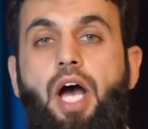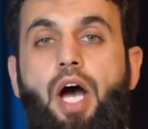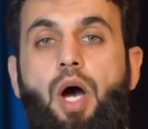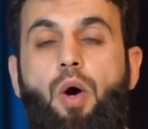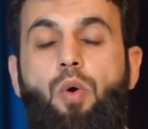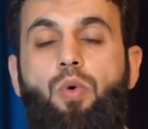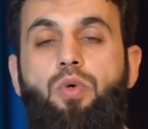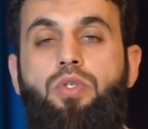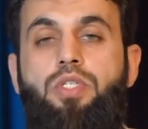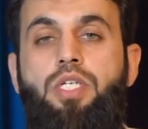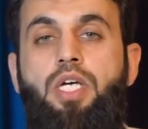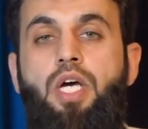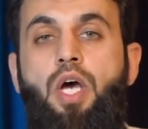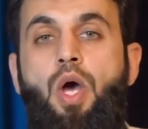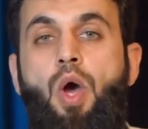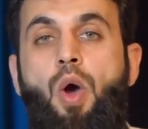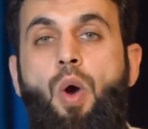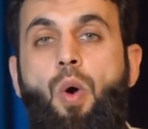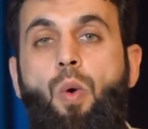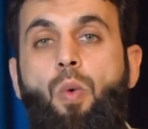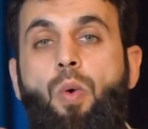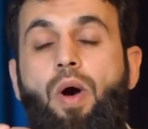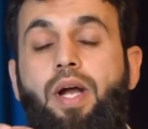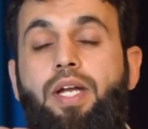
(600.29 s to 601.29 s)
out
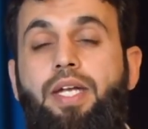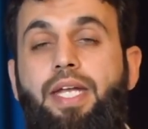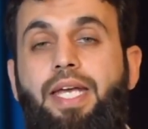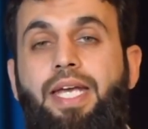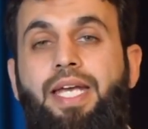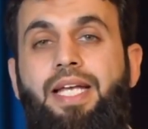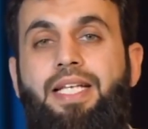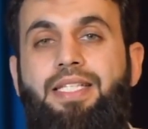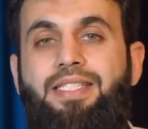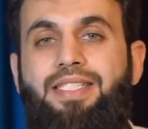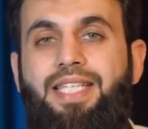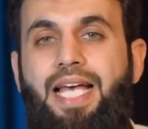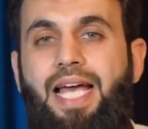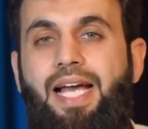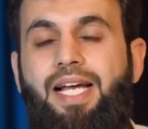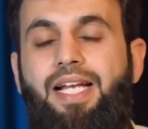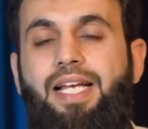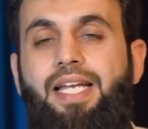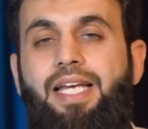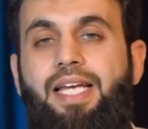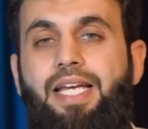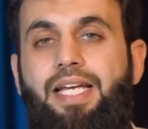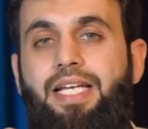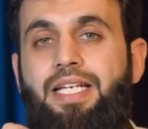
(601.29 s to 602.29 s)
what
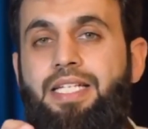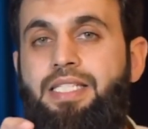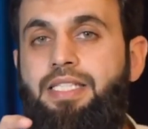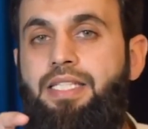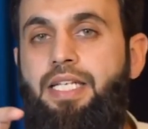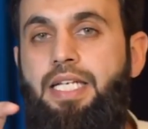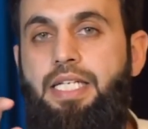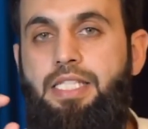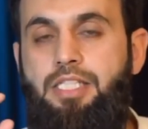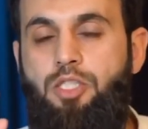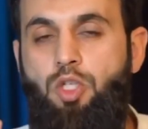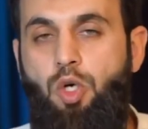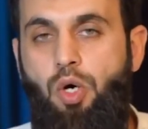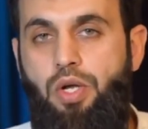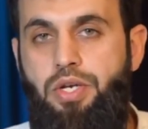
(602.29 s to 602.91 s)
exactly is his